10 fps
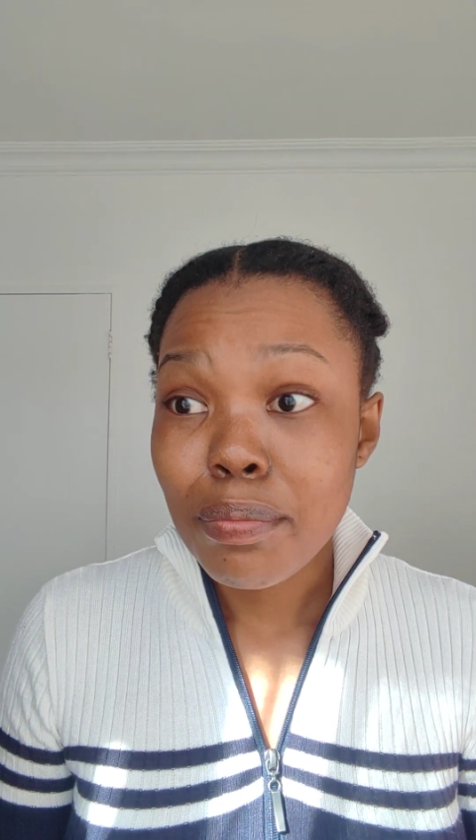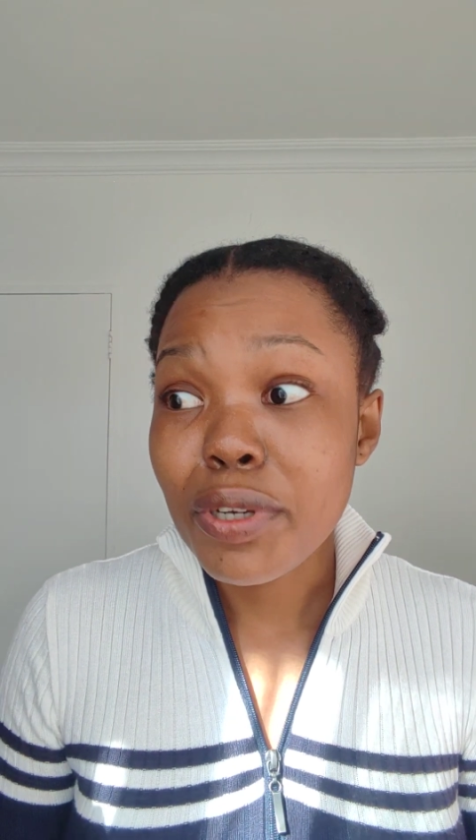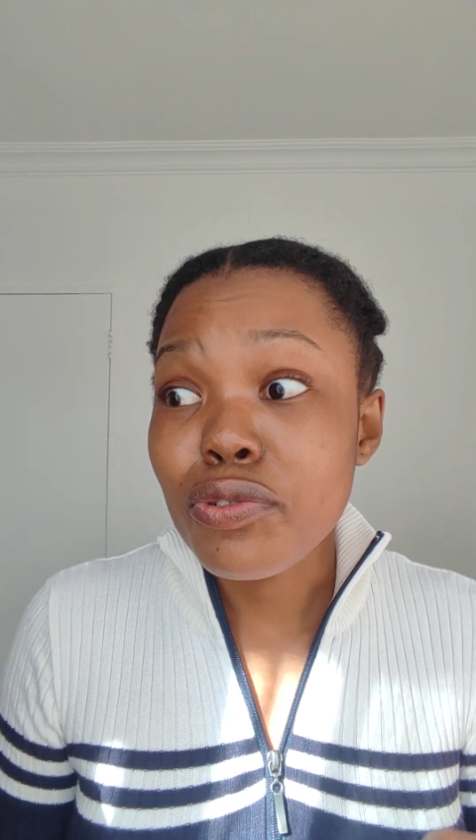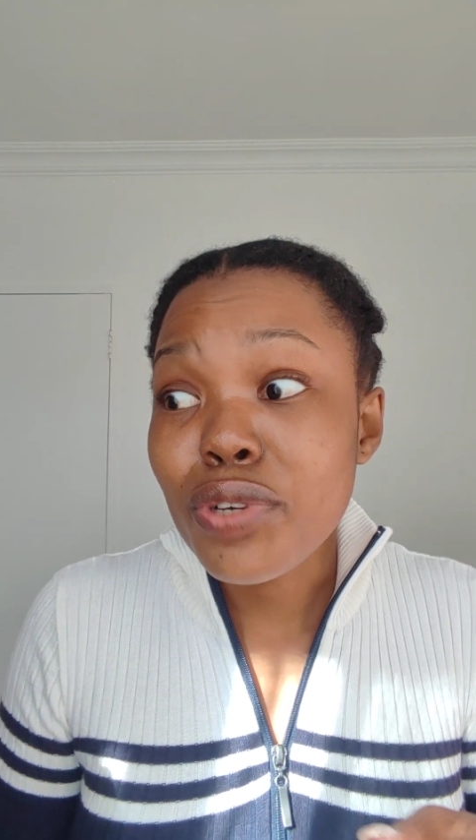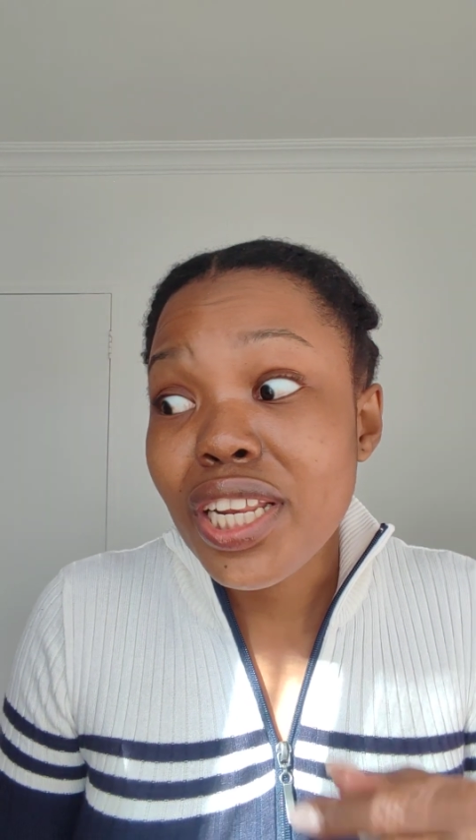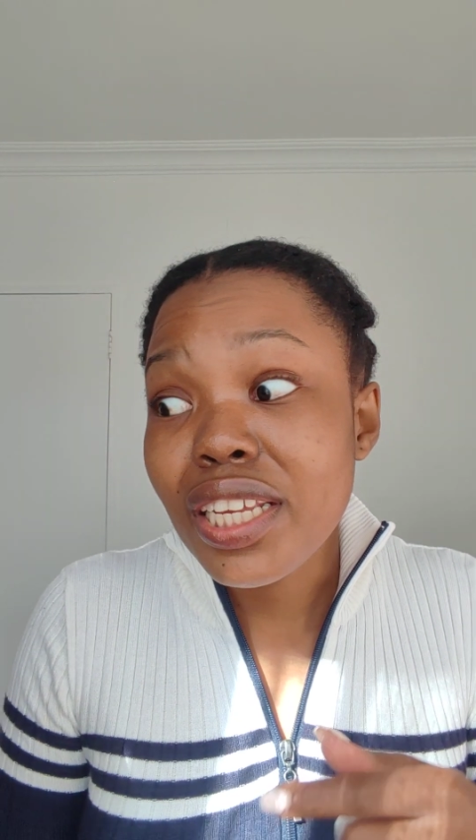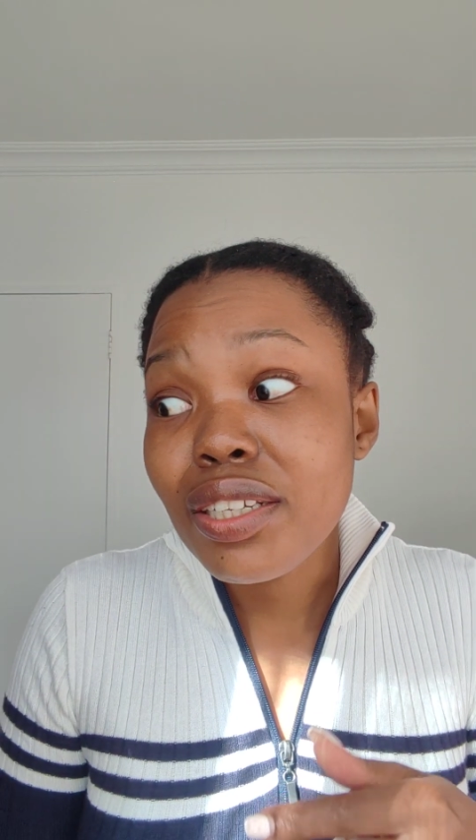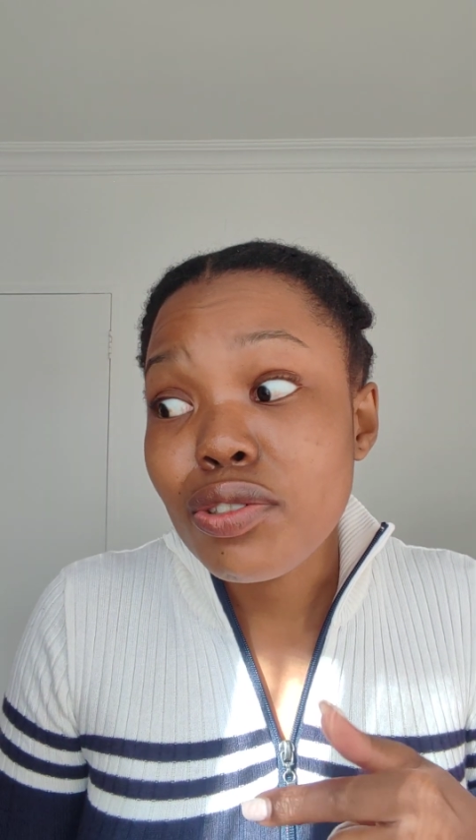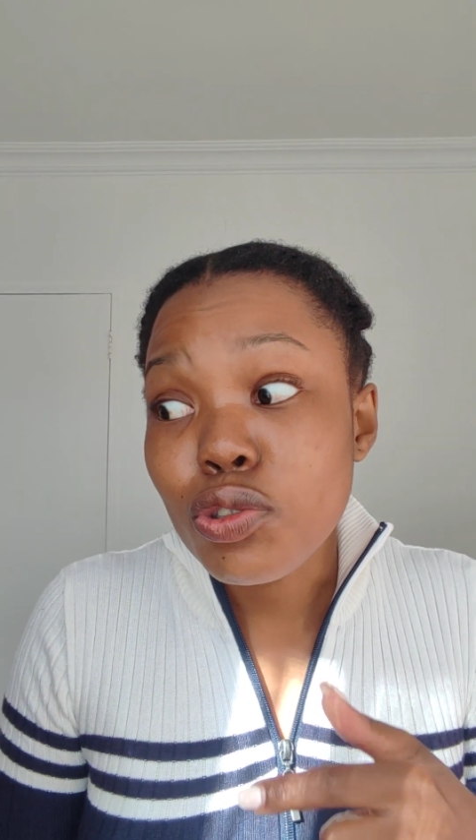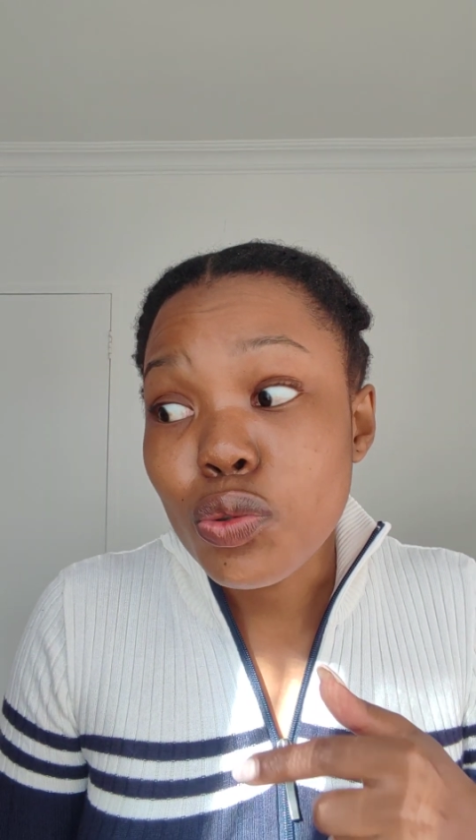but
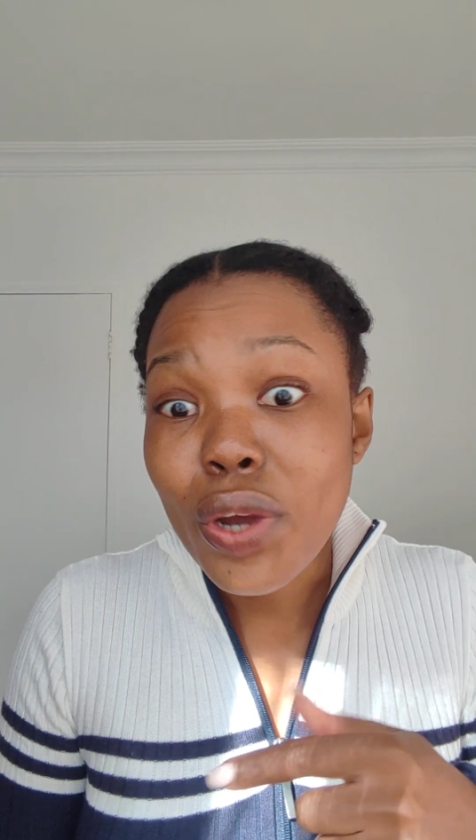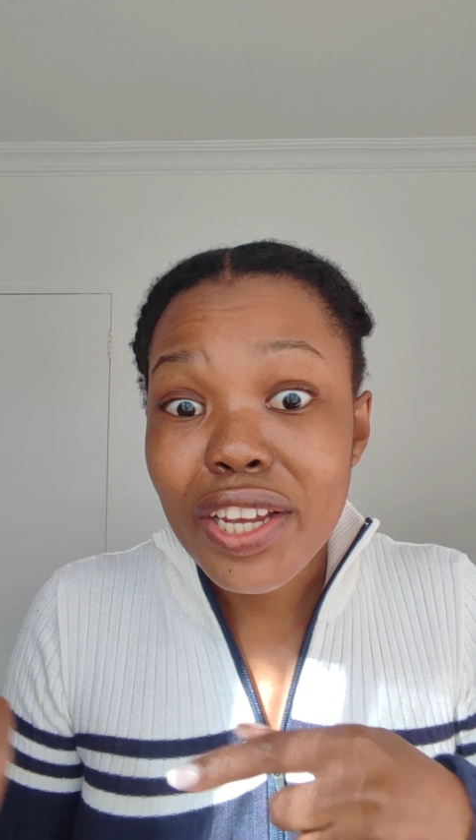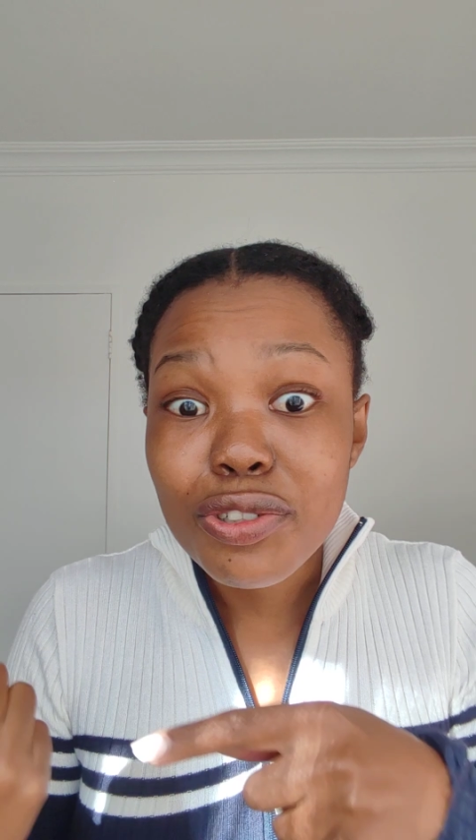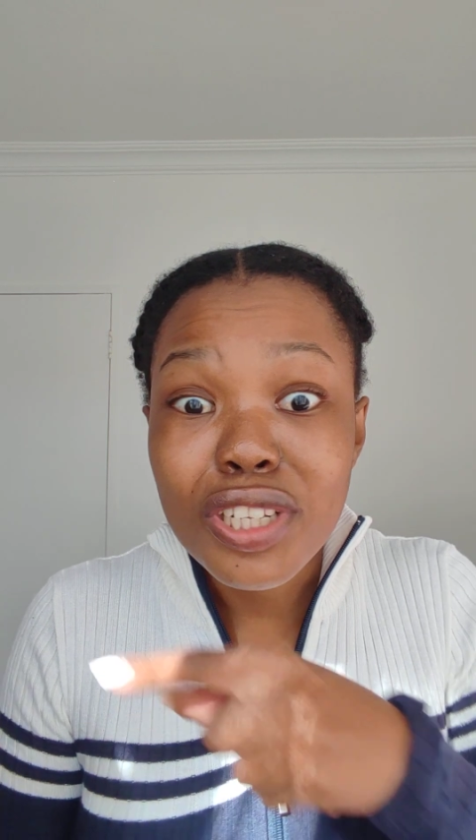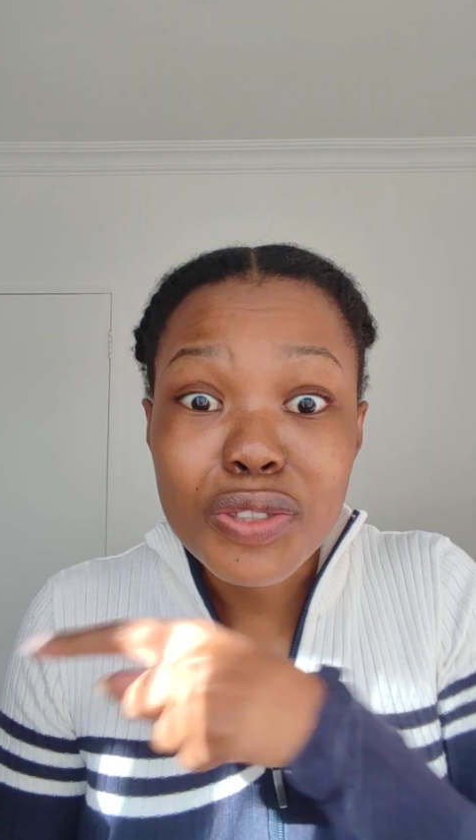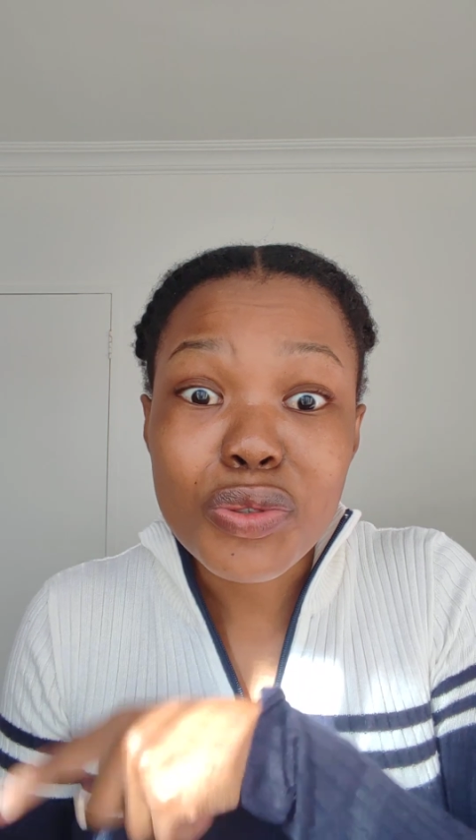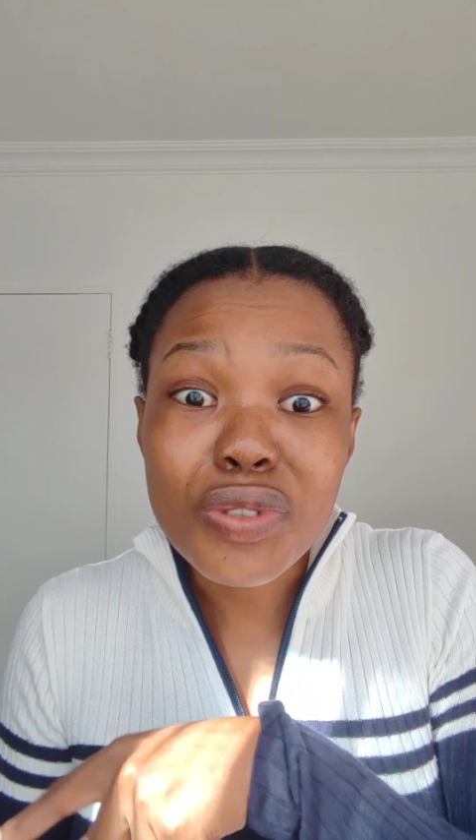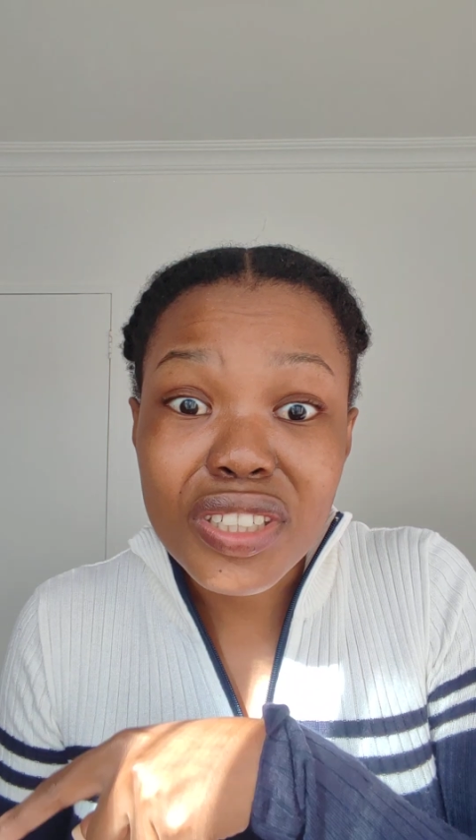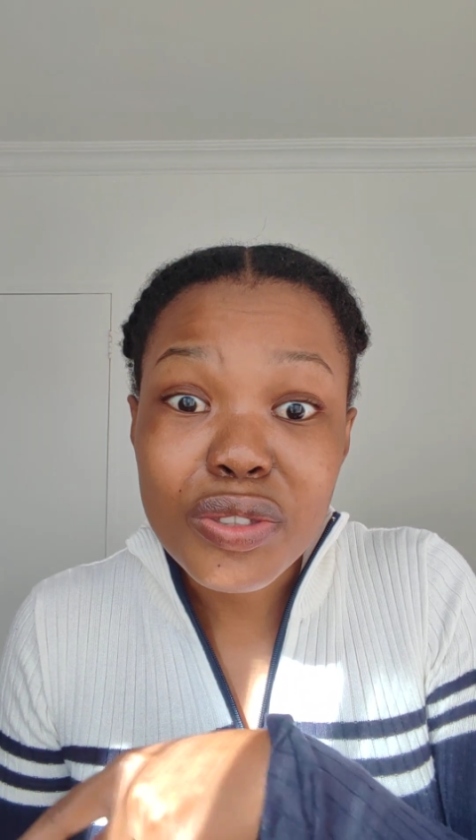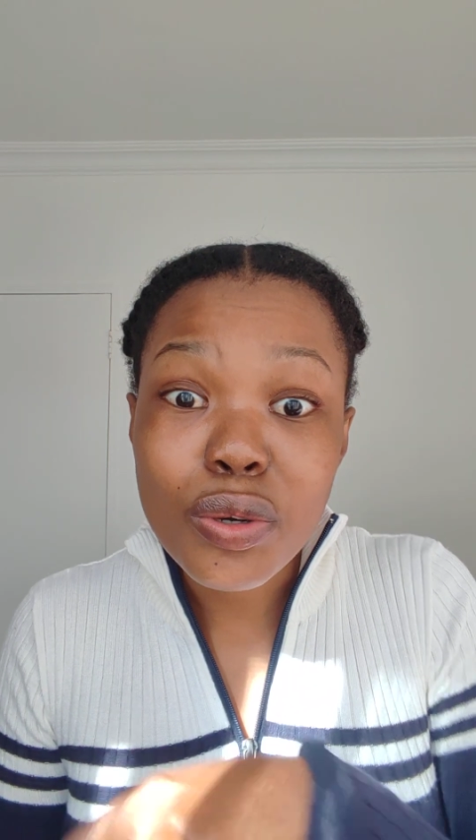really you actually
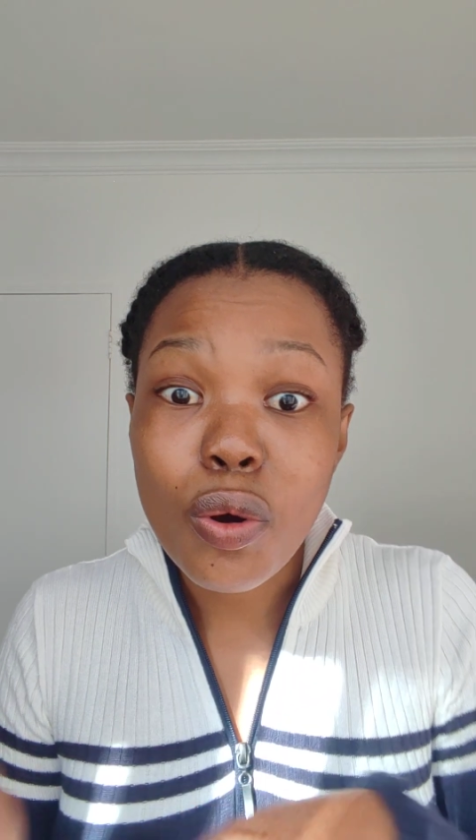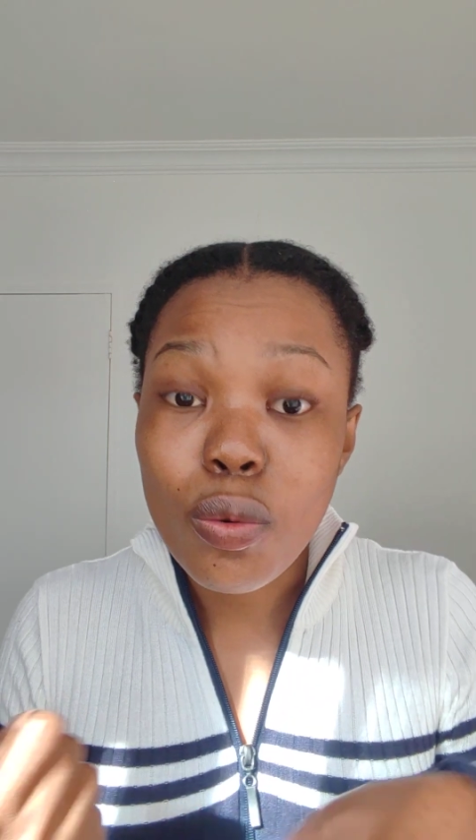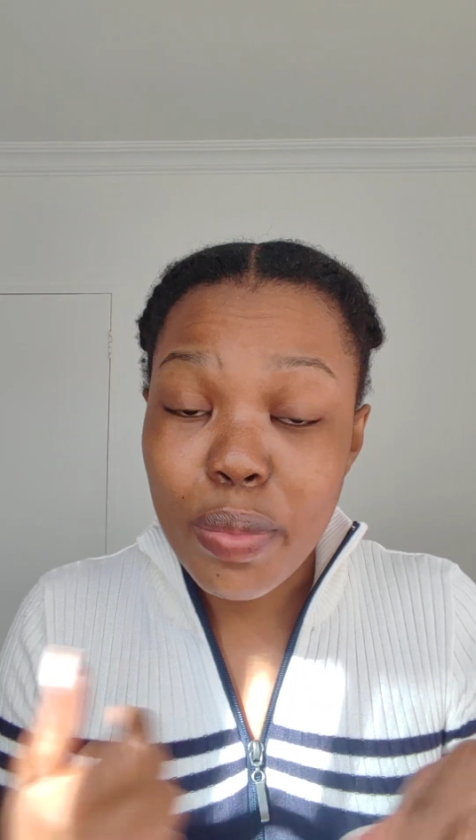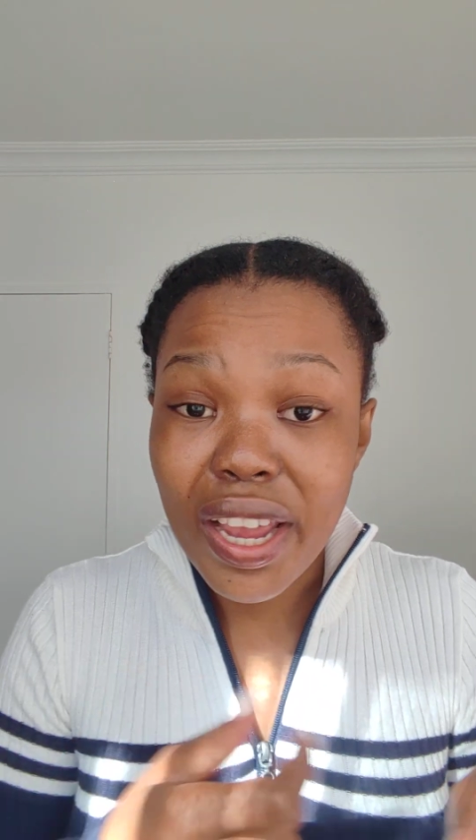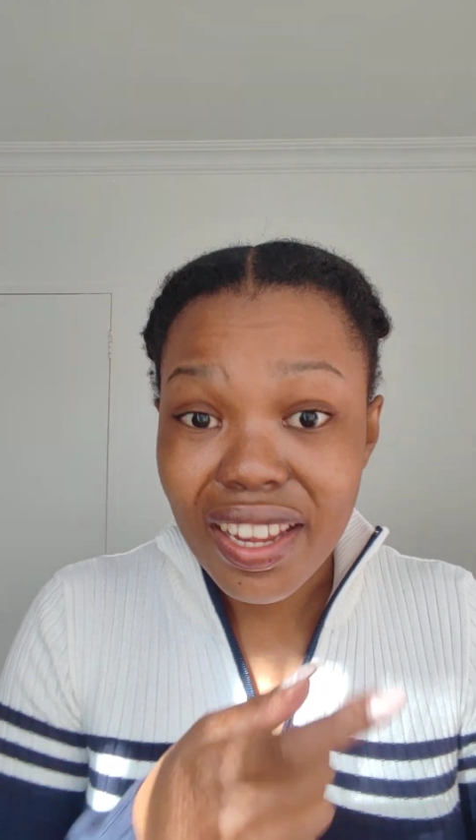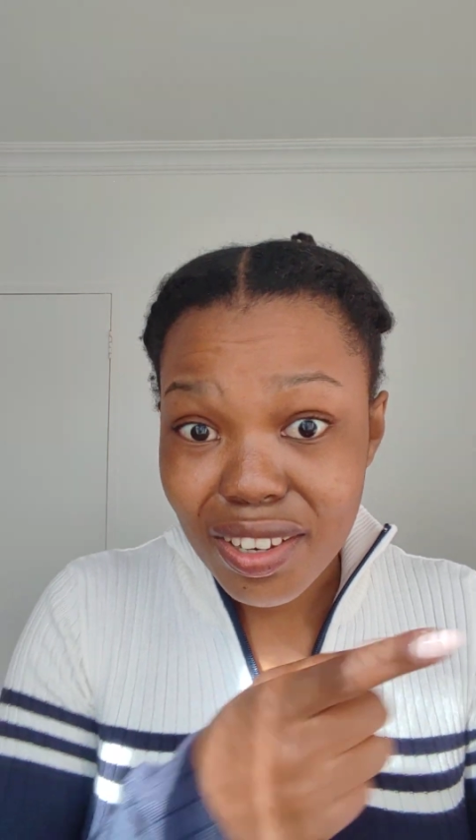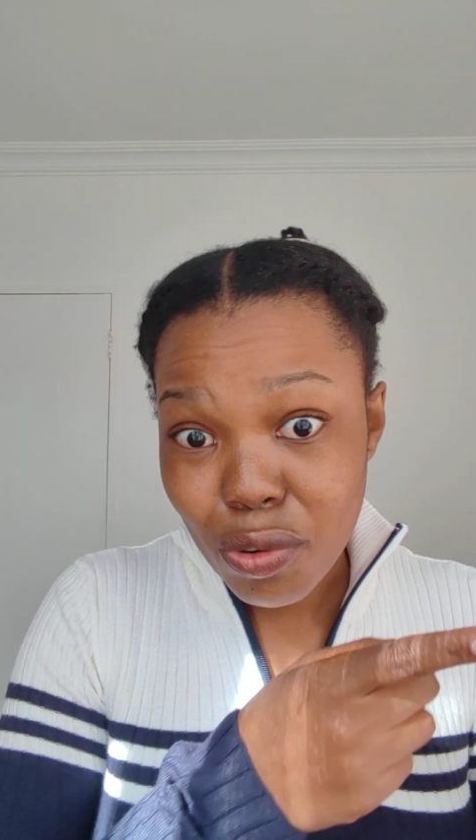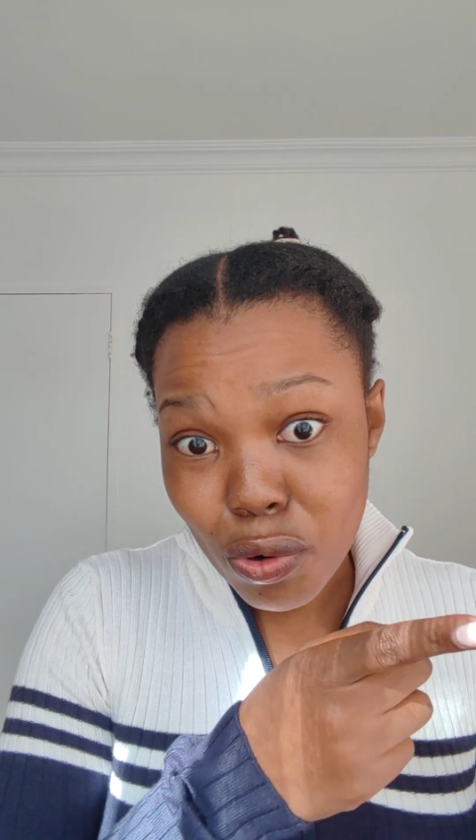do need to go back in